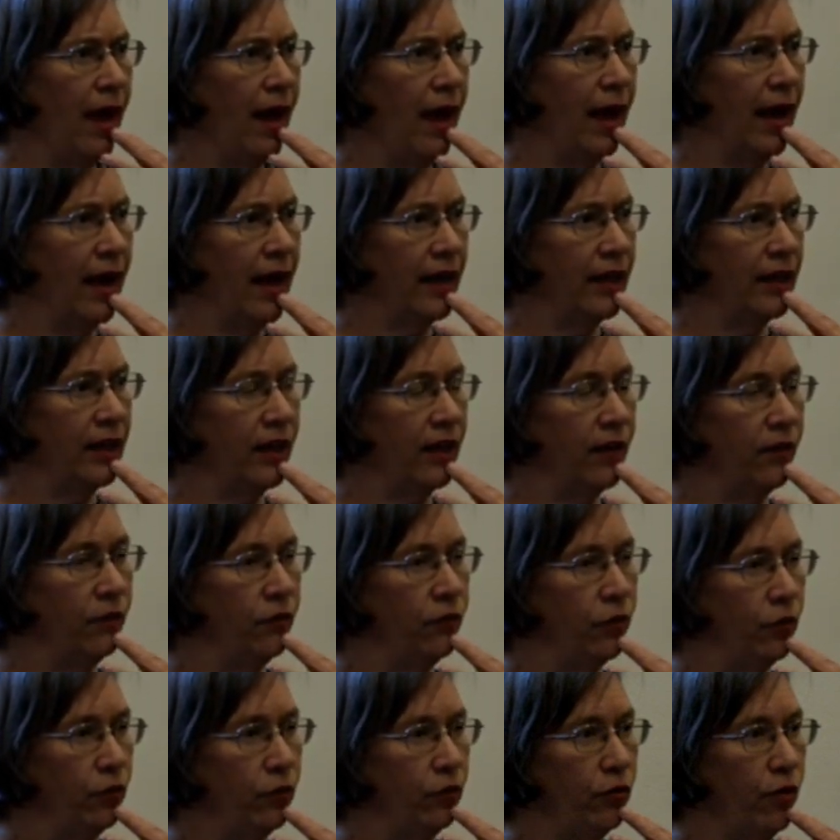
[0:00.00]
And if
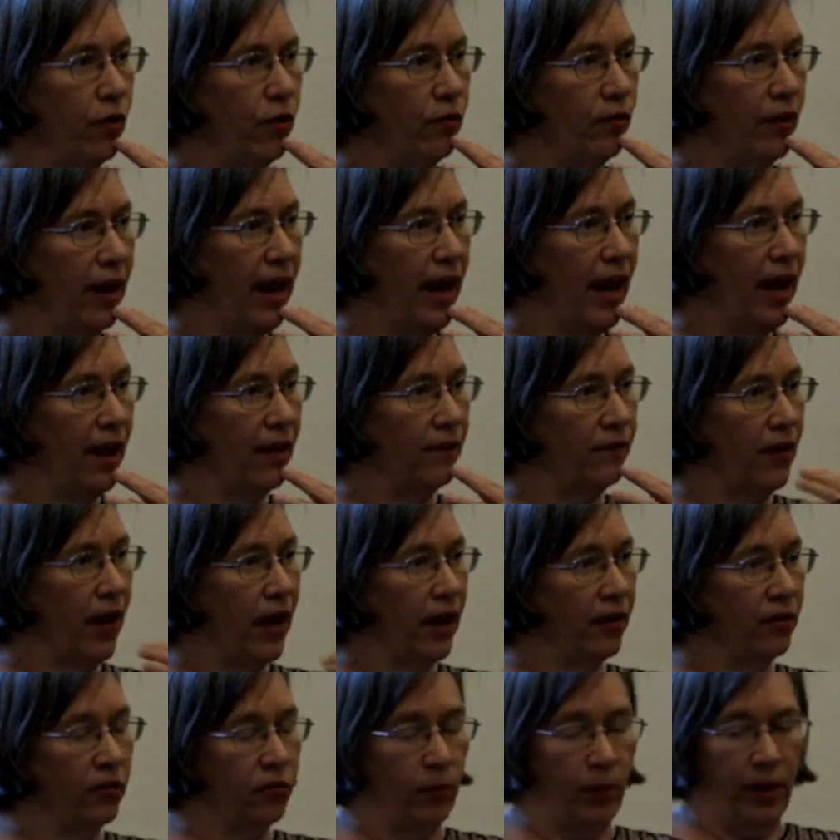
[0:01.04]
you don't have
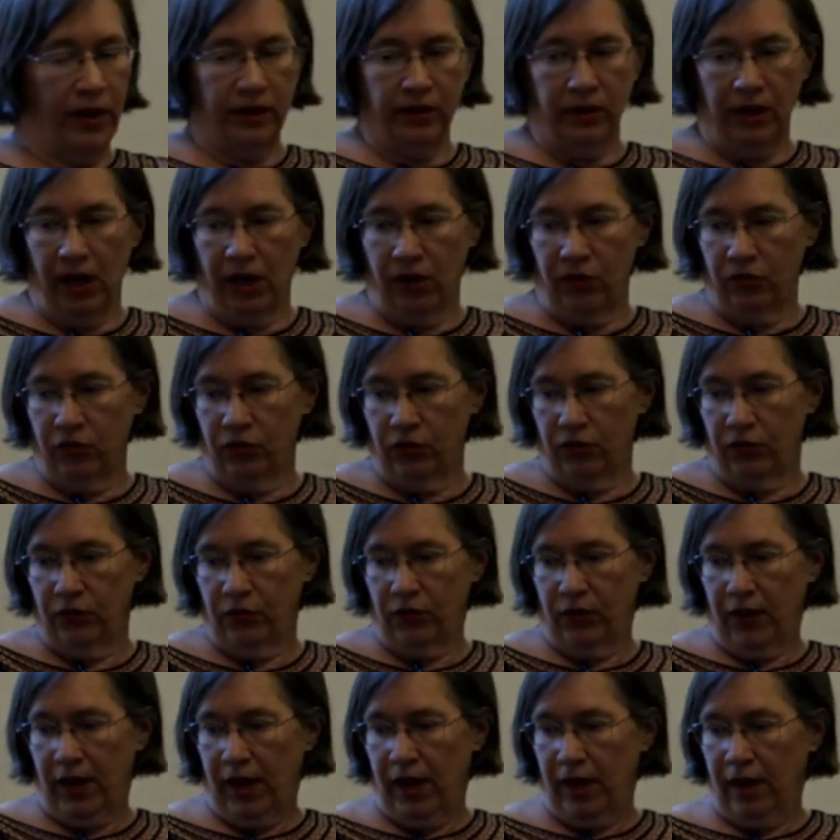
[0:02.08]

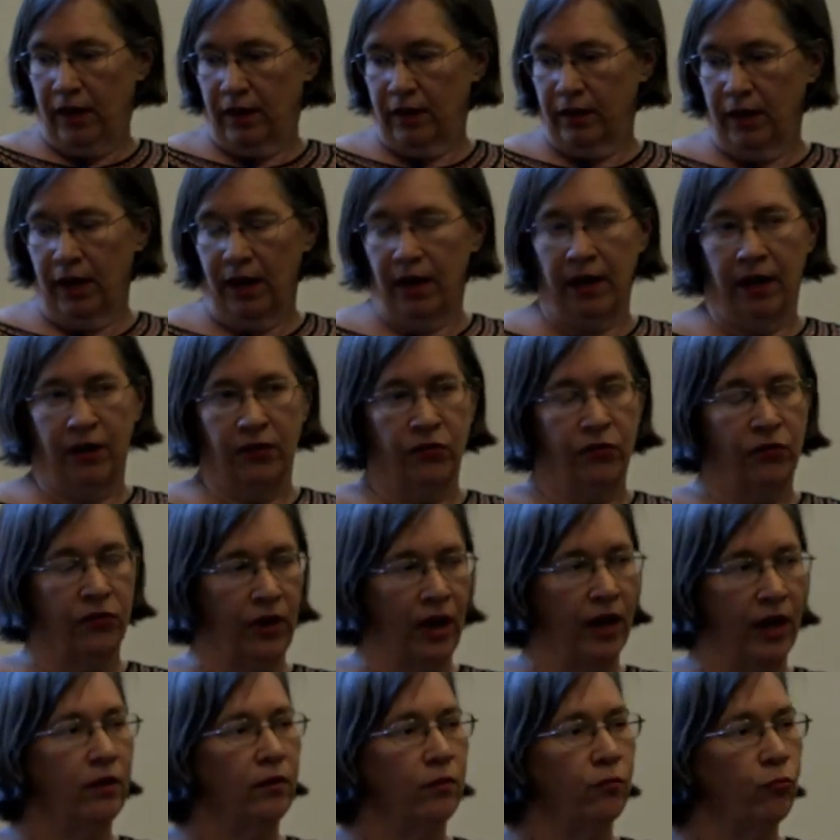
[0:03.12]
expectations and a
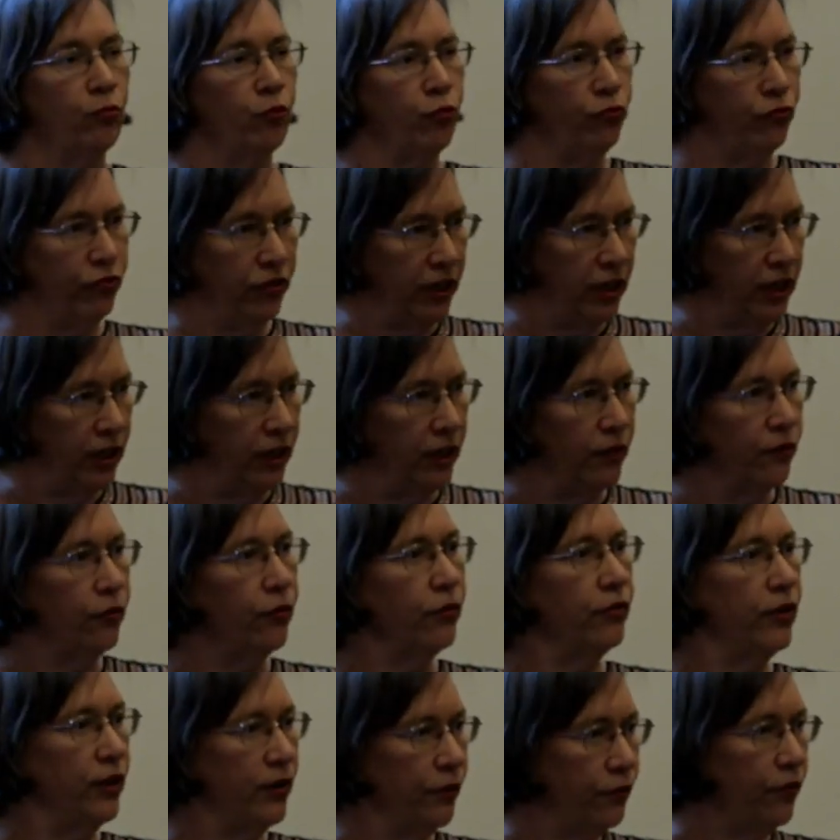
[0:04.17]
set routine
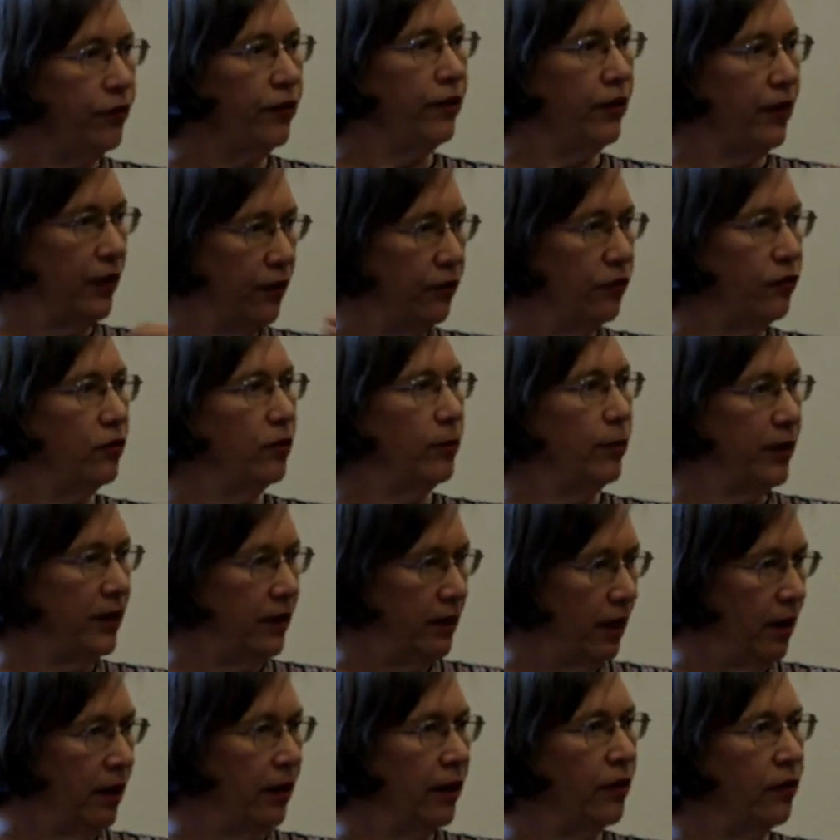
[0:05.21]
for different things to be
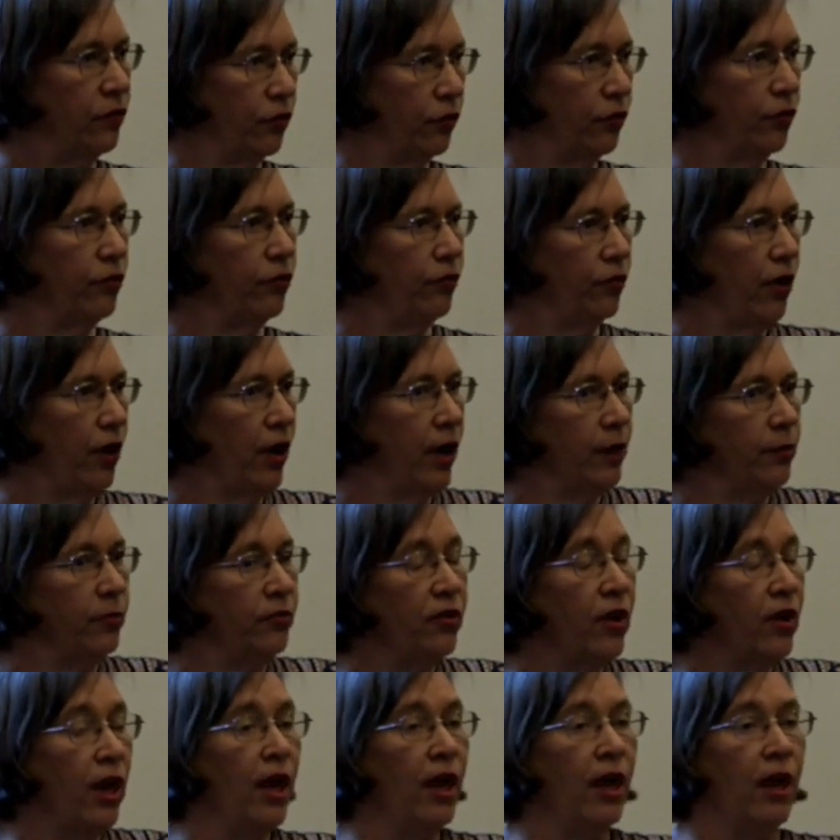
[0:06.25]
done at certain
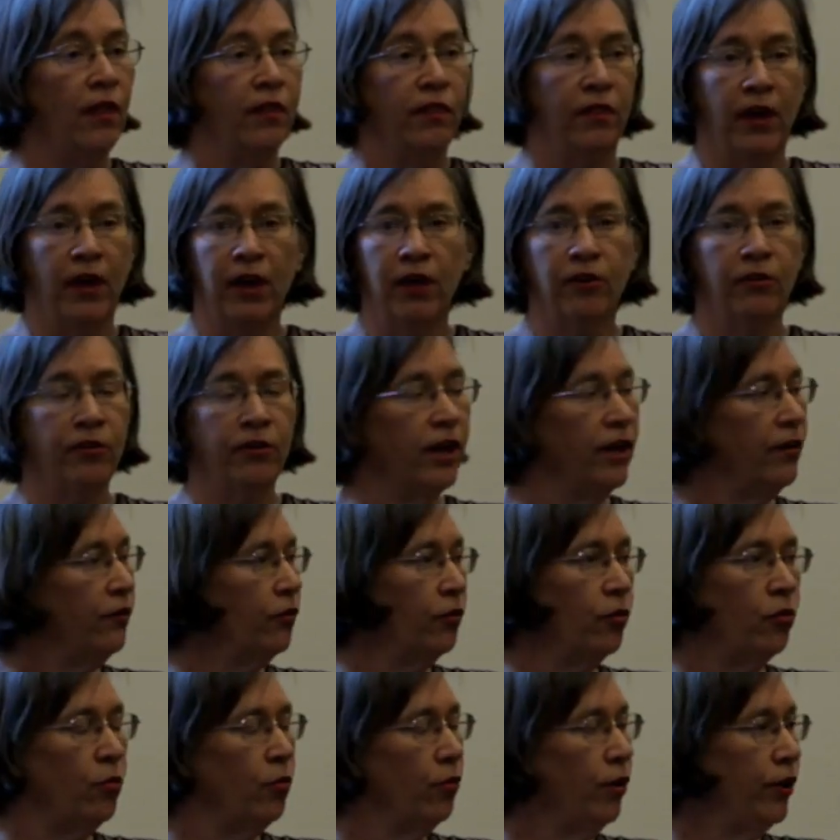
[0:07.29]
times, they are
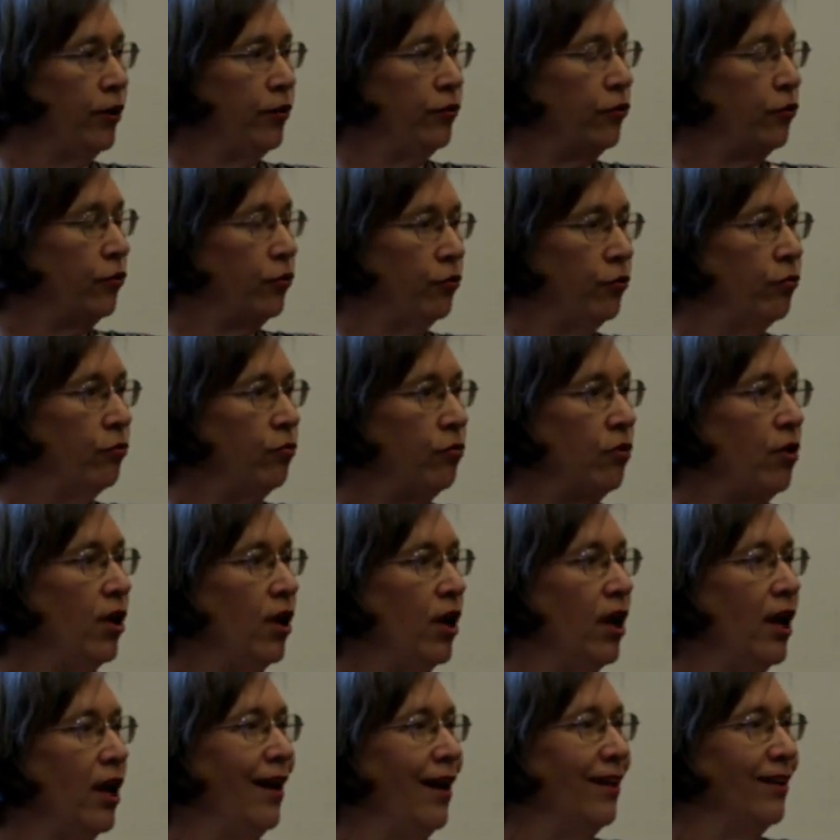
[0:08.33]
never going to
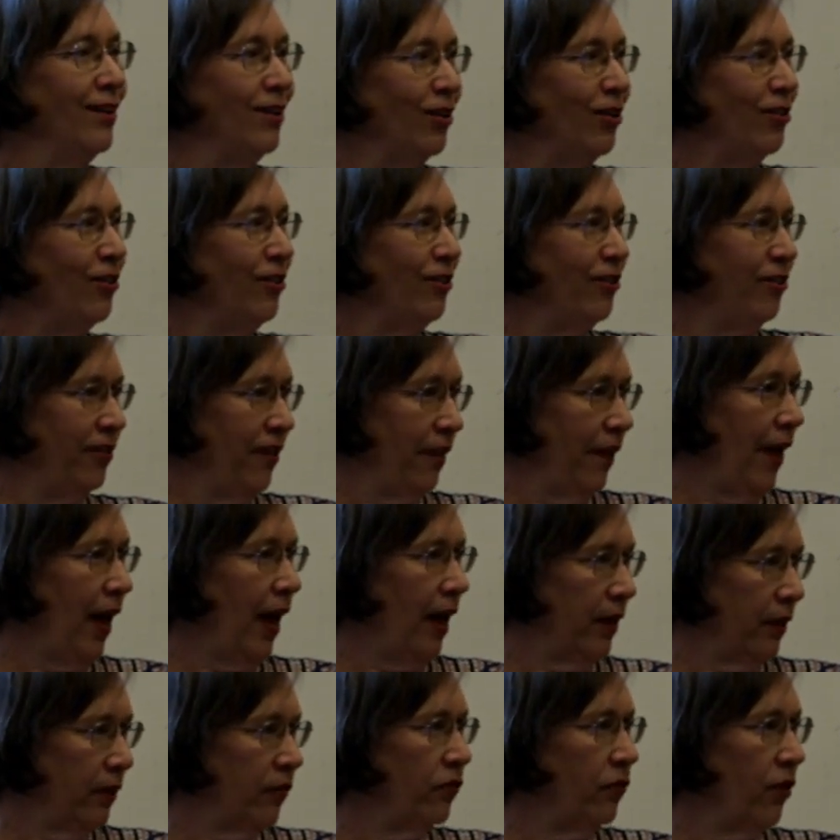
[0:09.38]
learn
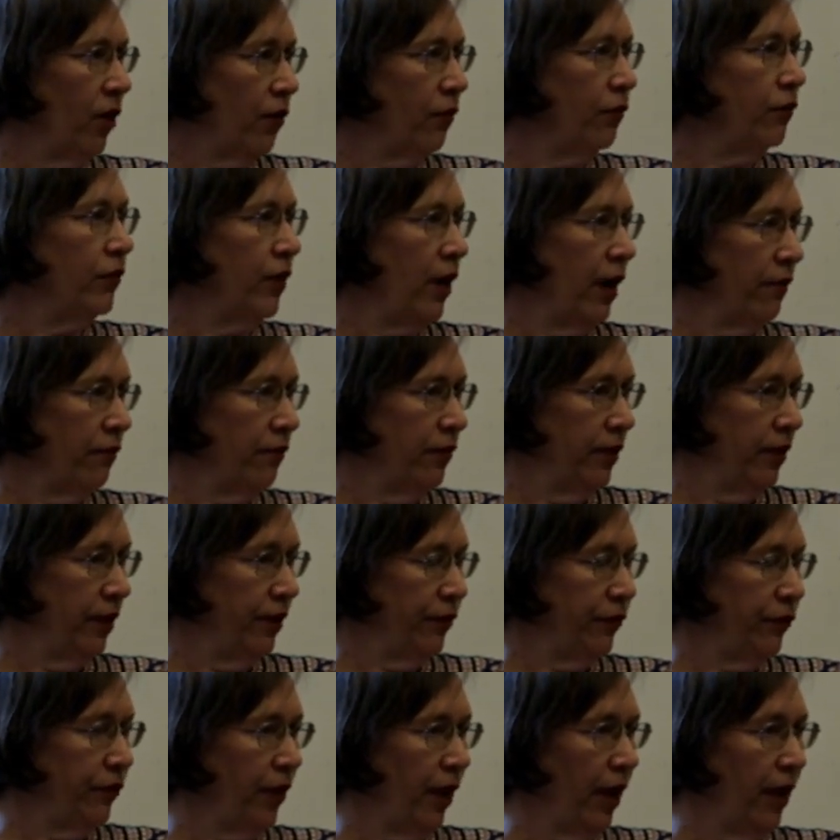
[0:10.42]
that
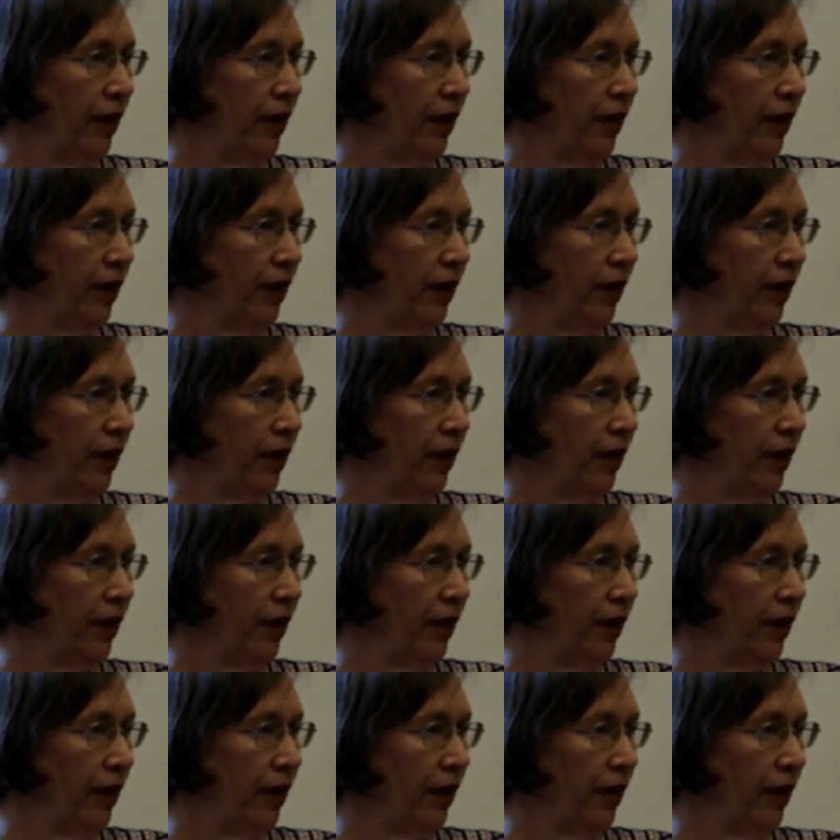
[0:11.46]
self-governance.